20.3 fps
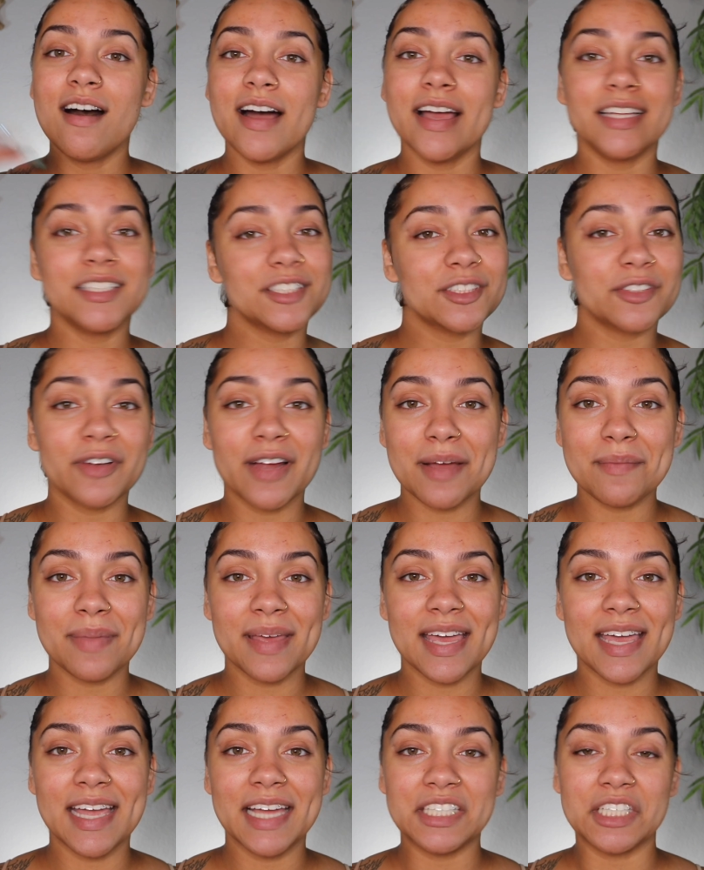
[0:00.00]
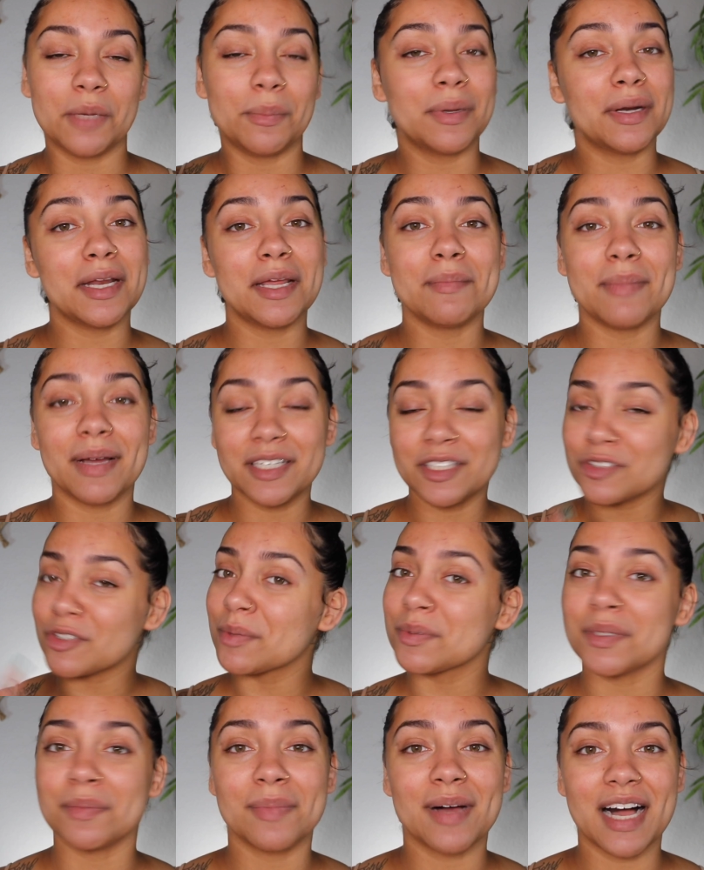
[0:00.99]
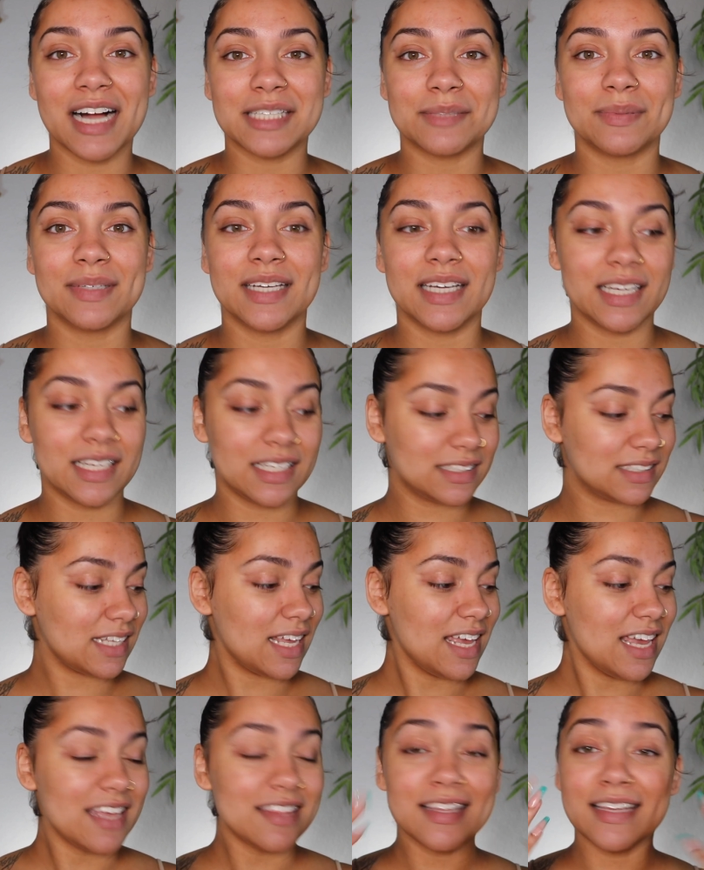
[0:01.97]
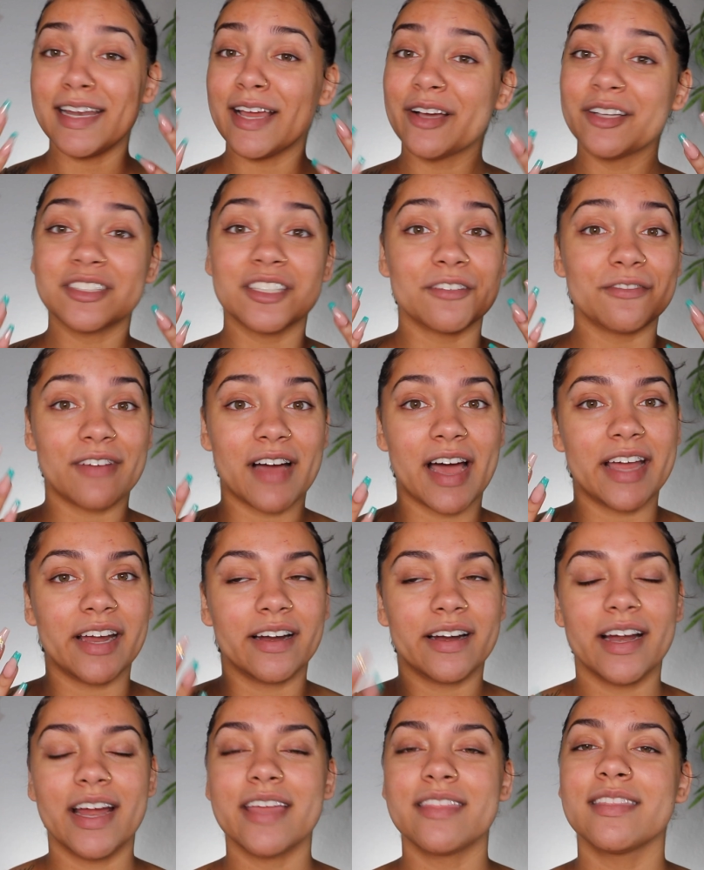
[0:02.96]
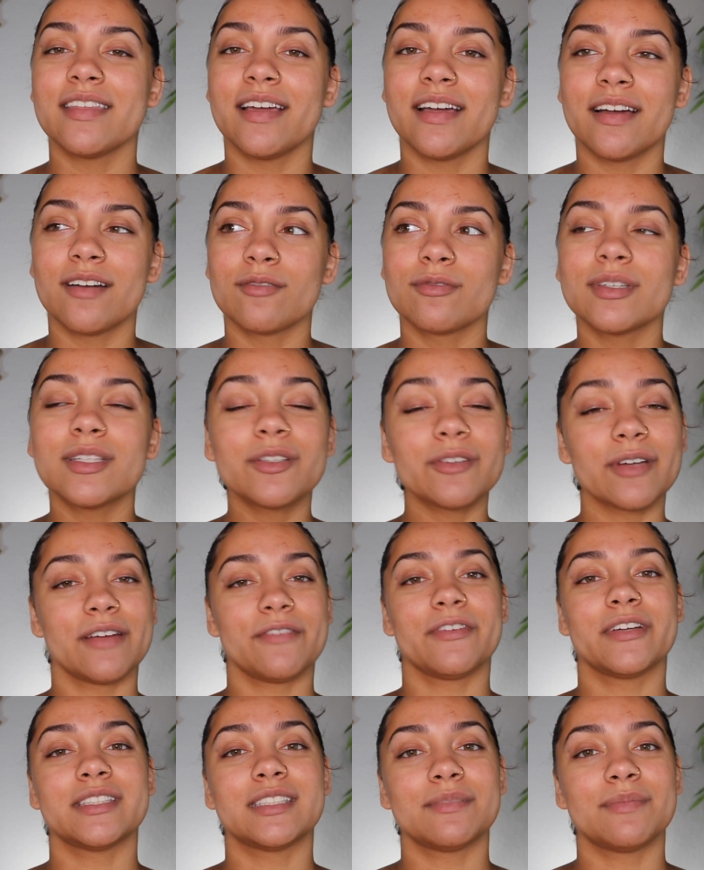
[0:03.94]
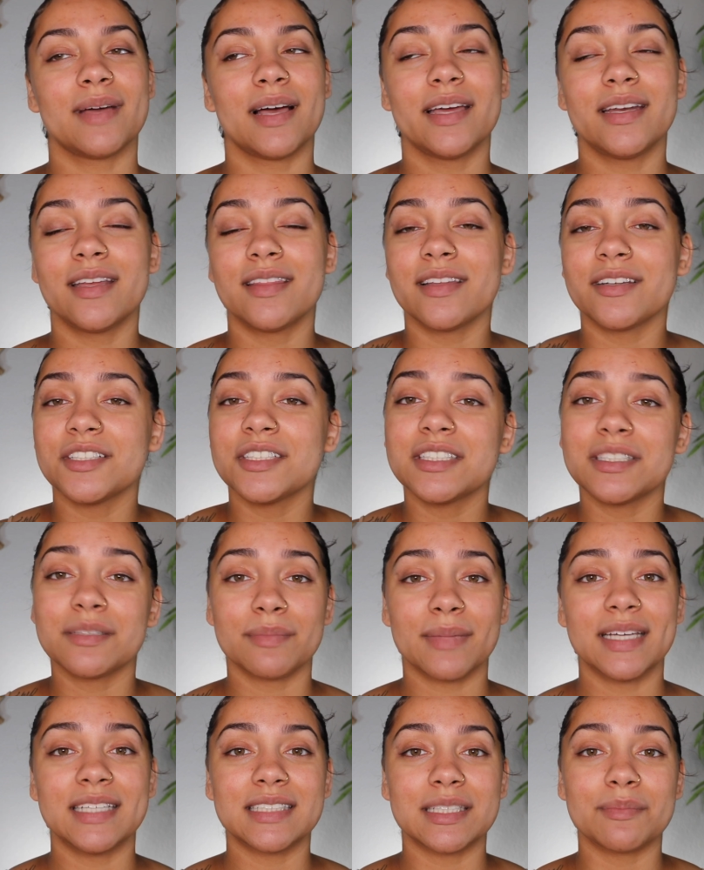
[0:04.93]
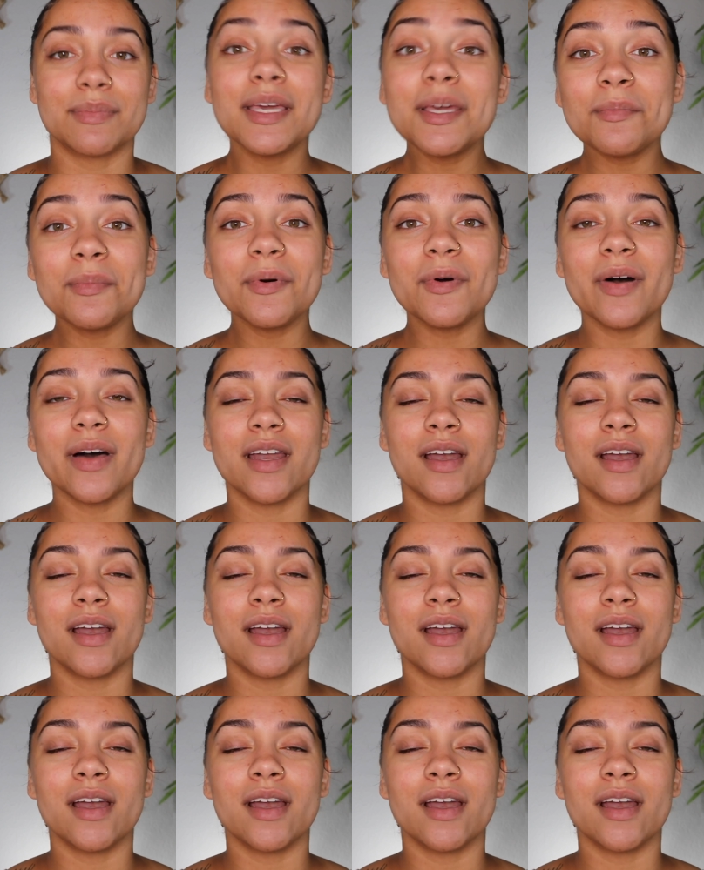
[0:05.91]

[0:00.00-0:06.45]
Instagram page. I'll put it in my description box because the nails are fire, and they're really great friends of mine, and they're just amazing people.